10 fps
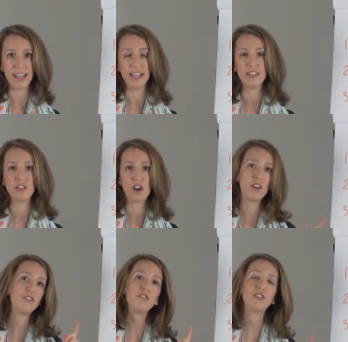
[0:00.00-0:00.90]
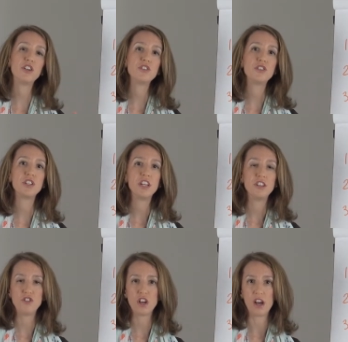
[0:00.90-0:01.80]
is our first
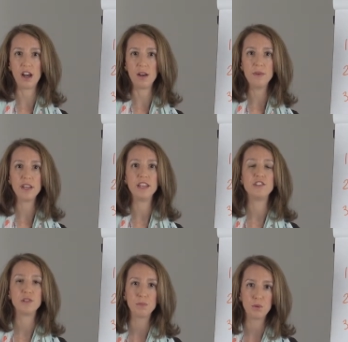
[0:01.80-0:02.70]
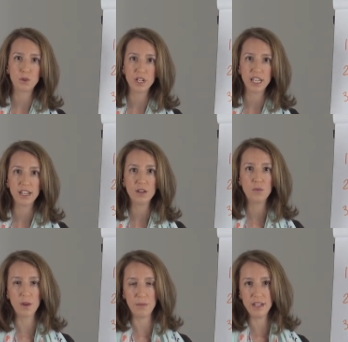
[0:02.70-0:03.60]
job in supporting
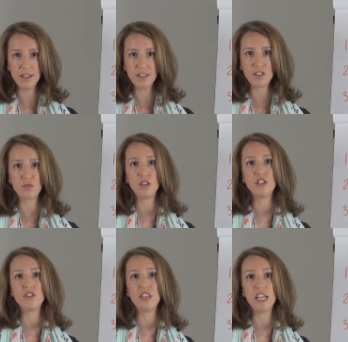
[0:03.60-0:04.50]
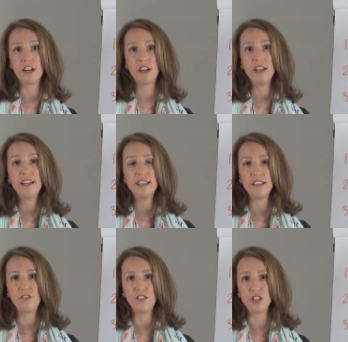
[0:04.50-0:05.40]
women to reach their
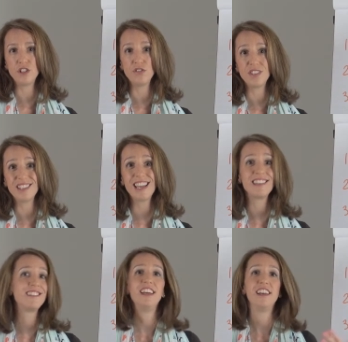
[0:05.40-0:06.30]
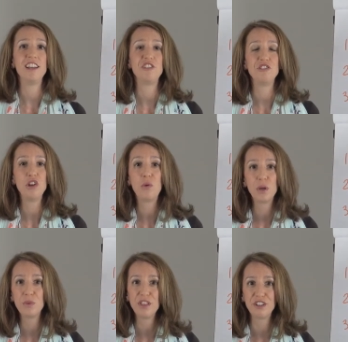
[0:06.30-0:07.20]
definition of success. It's
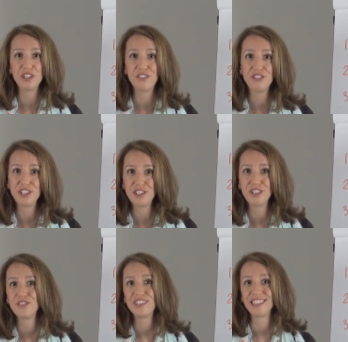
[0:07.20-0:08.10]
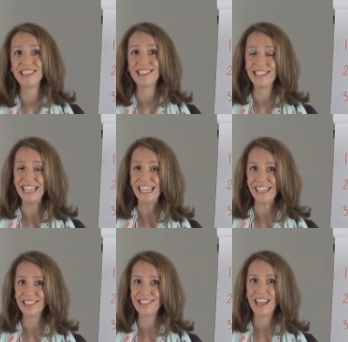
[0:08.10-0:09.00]
knowing what their definition of success
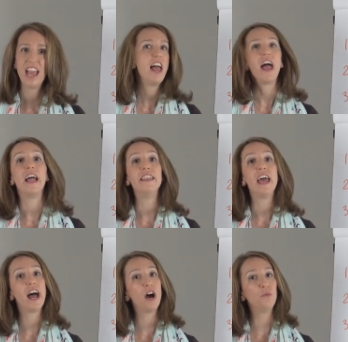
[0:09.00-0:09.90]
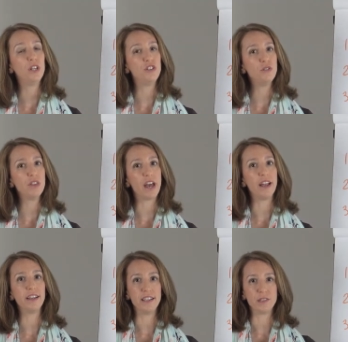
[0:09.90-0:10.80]
is. And how we do
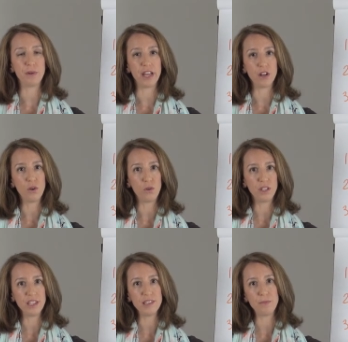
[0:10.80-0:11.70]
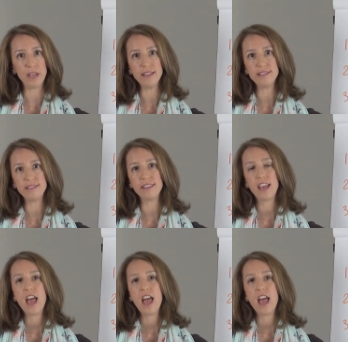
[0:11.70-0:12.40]
that is by holding space